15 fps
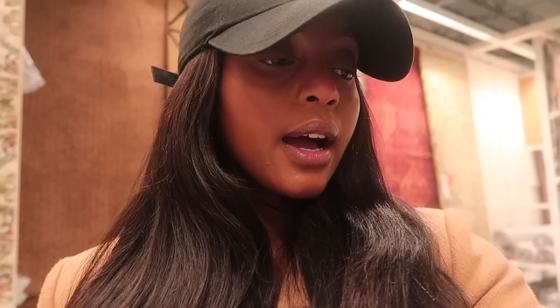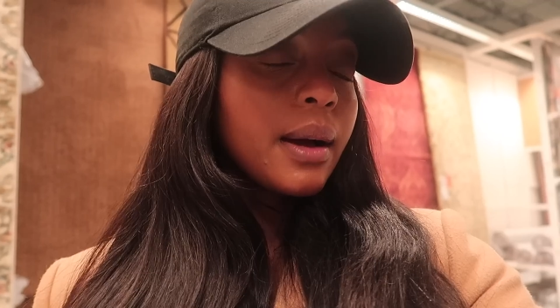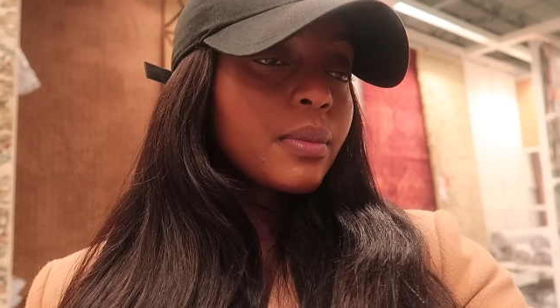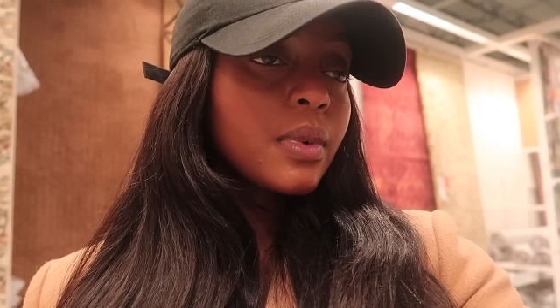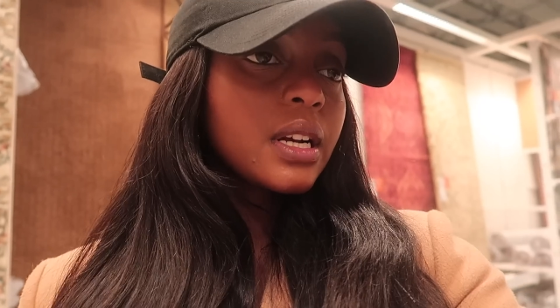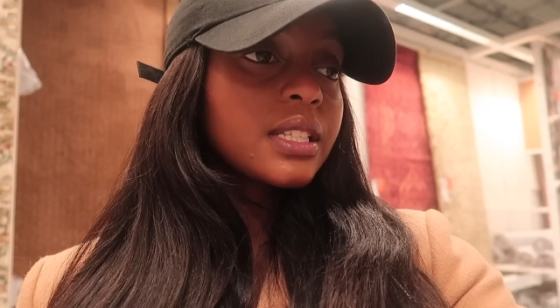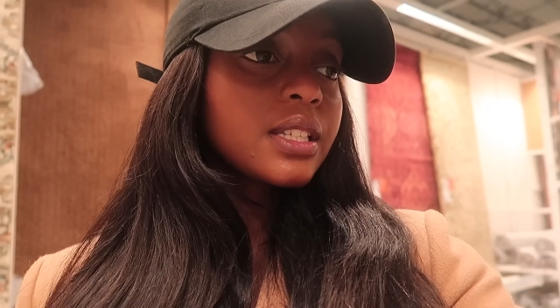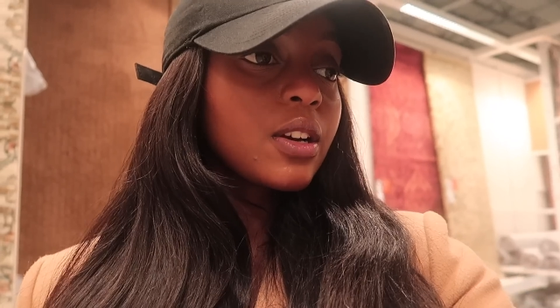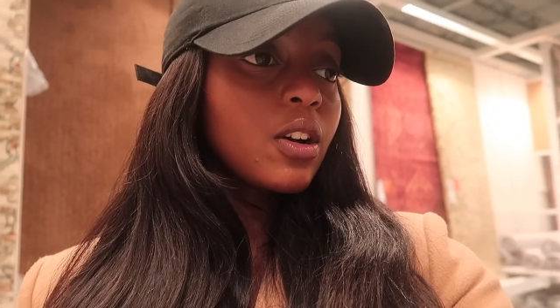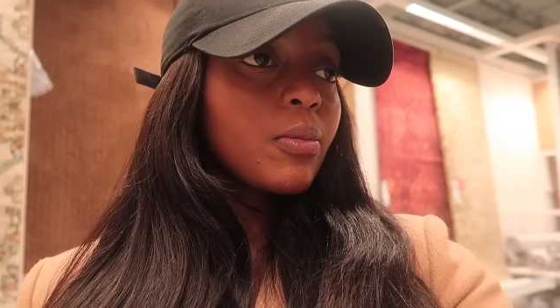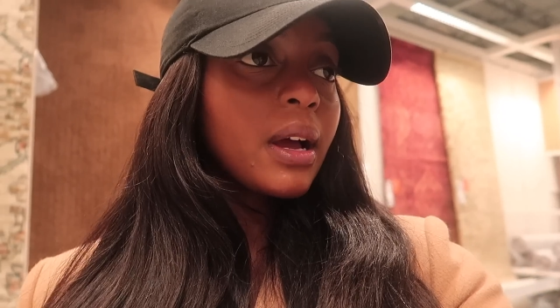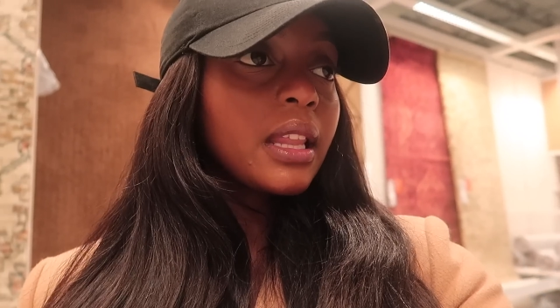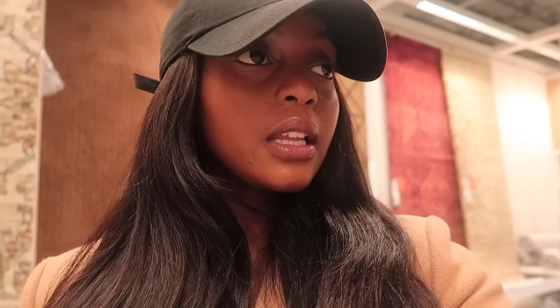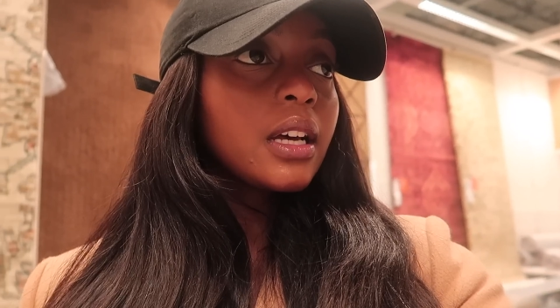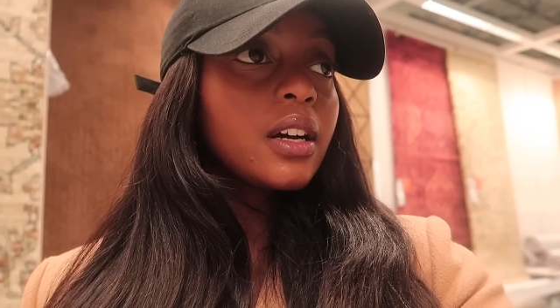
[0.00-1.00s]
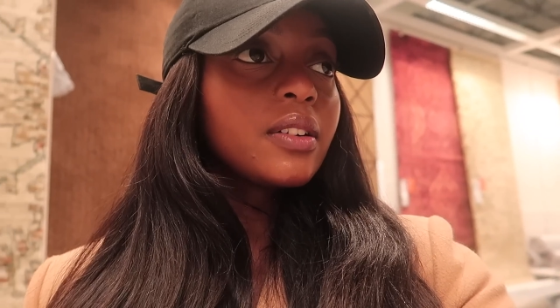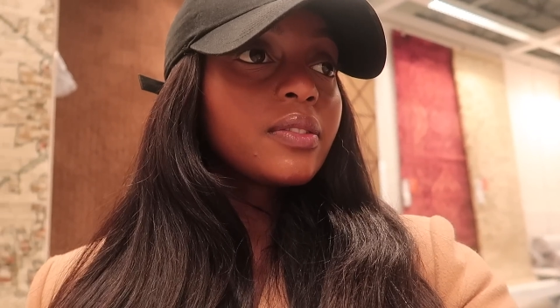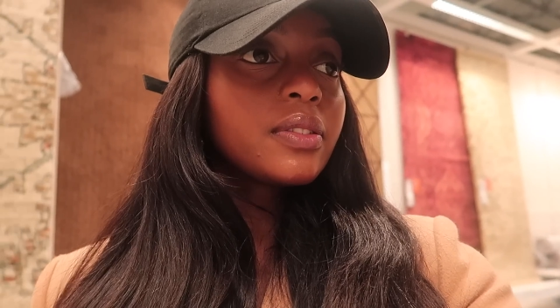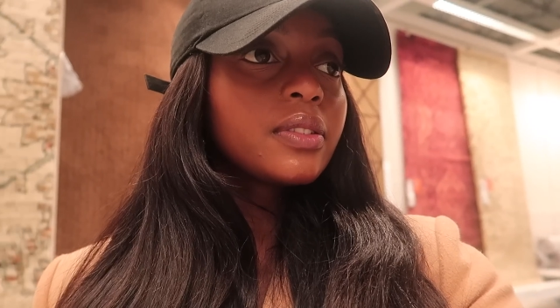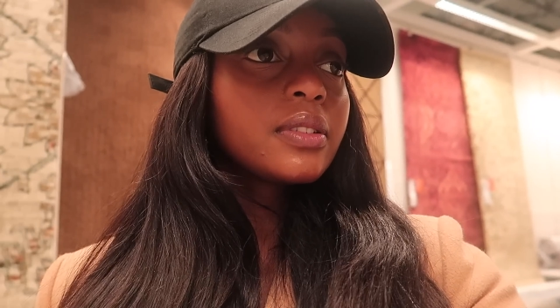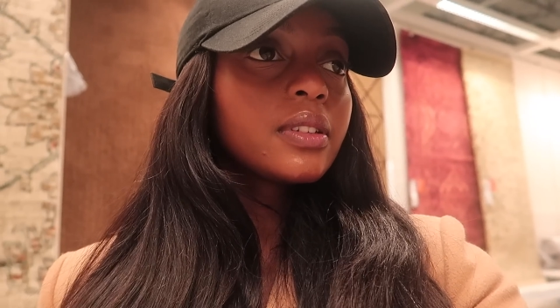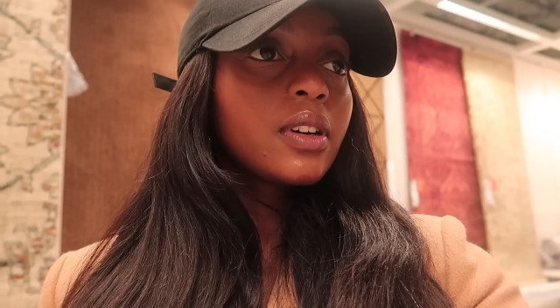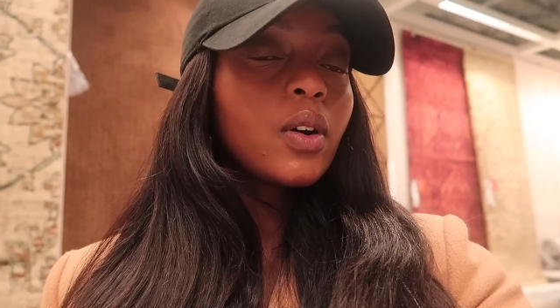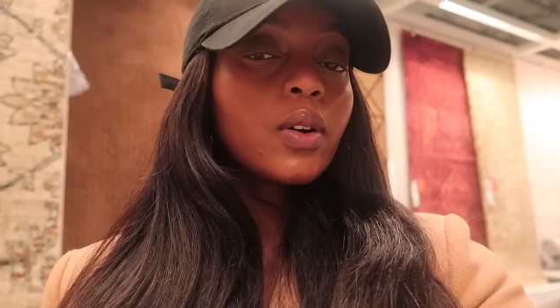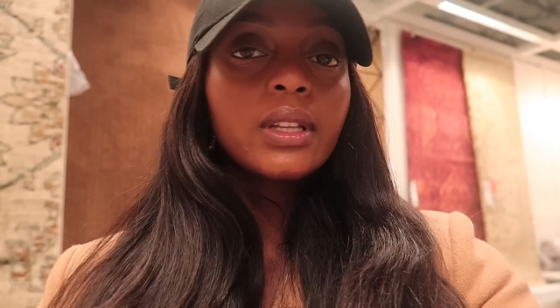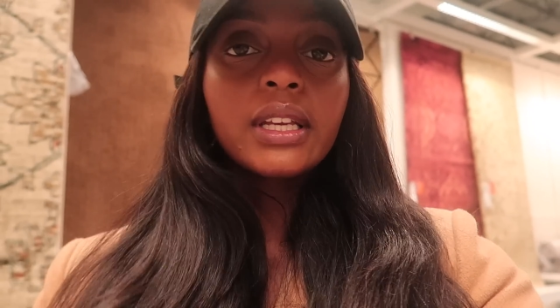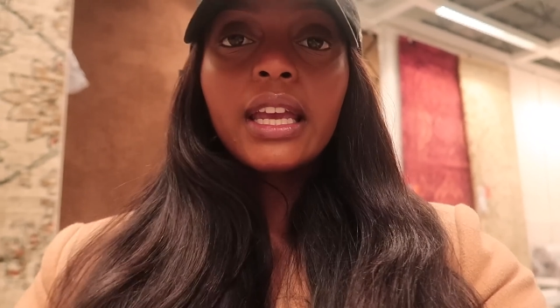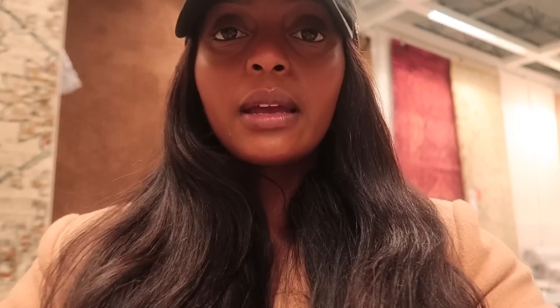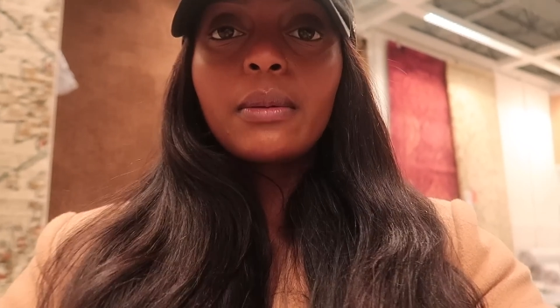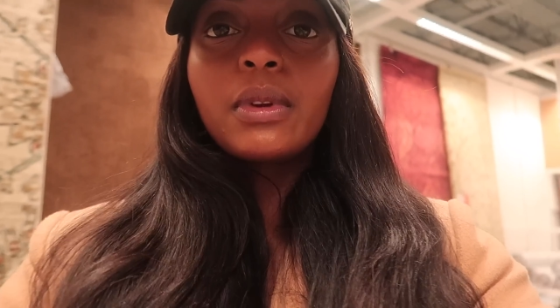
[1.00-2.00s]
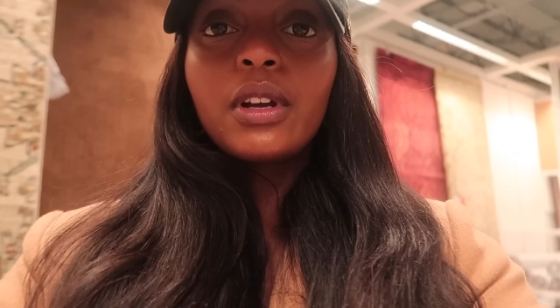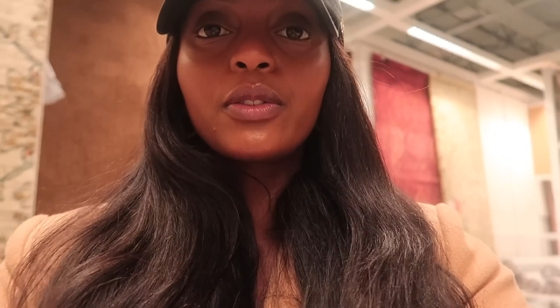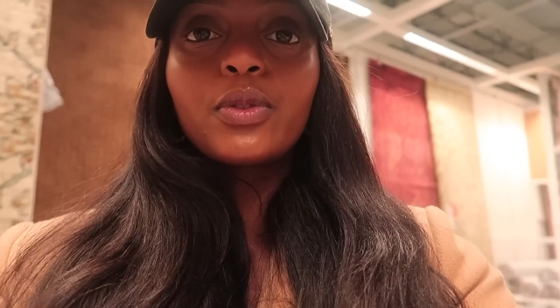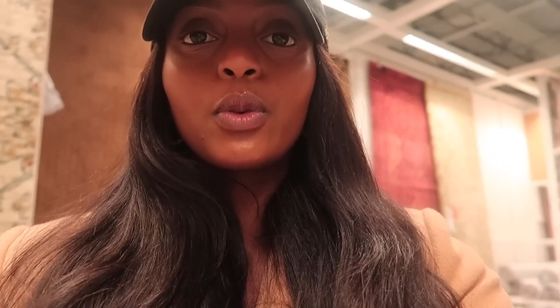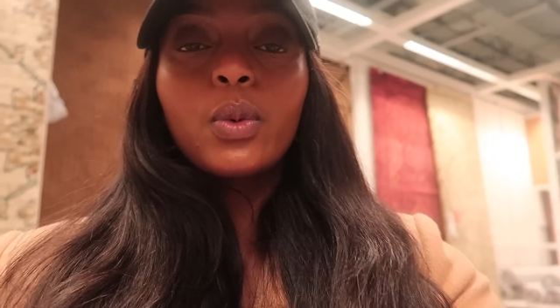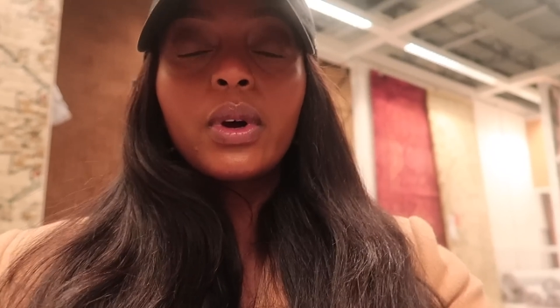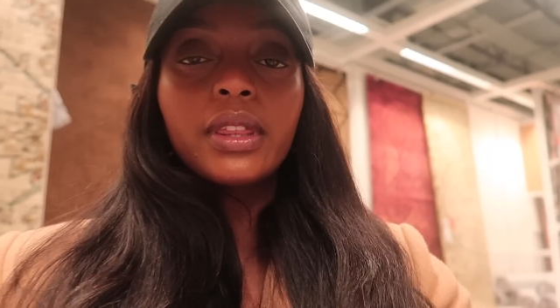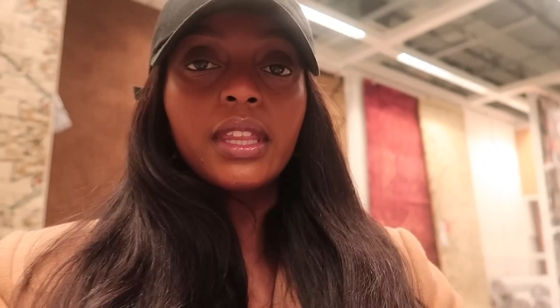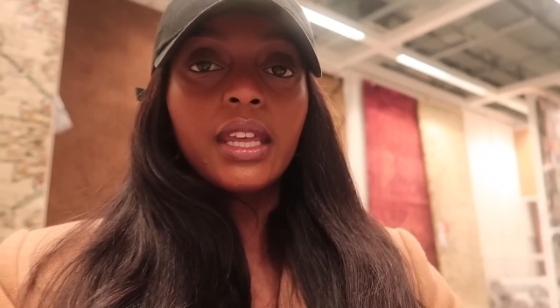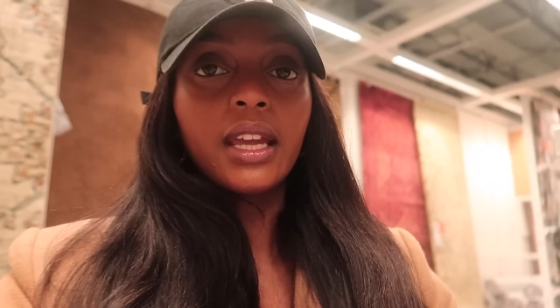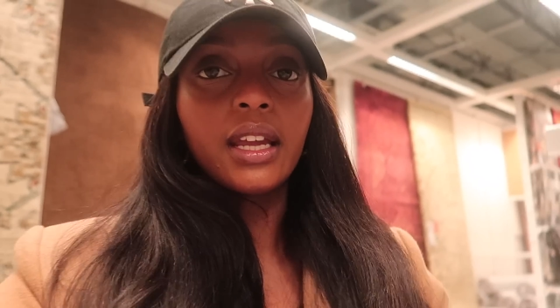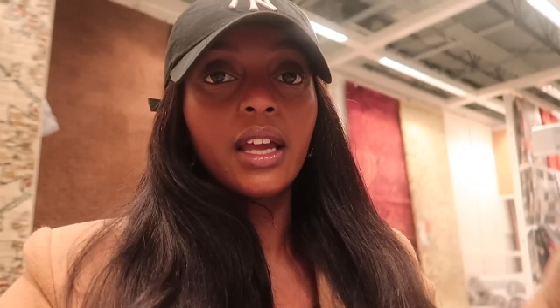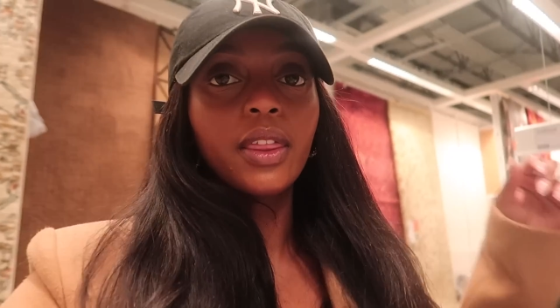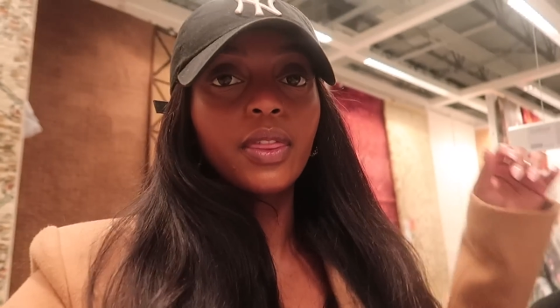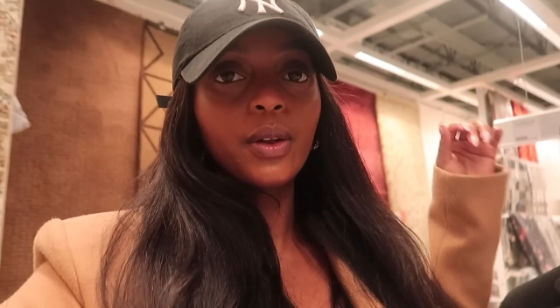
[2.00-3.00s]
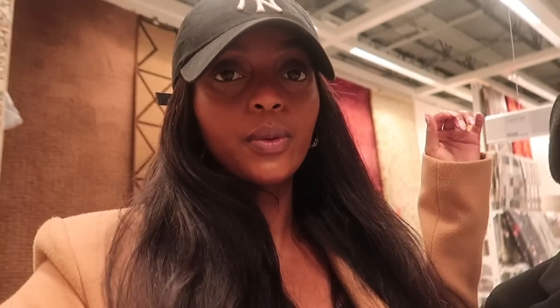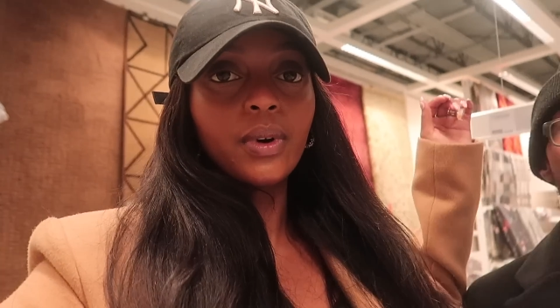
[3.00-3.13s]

I'm ready to go, my love. Yeah. Only came here for one thing, the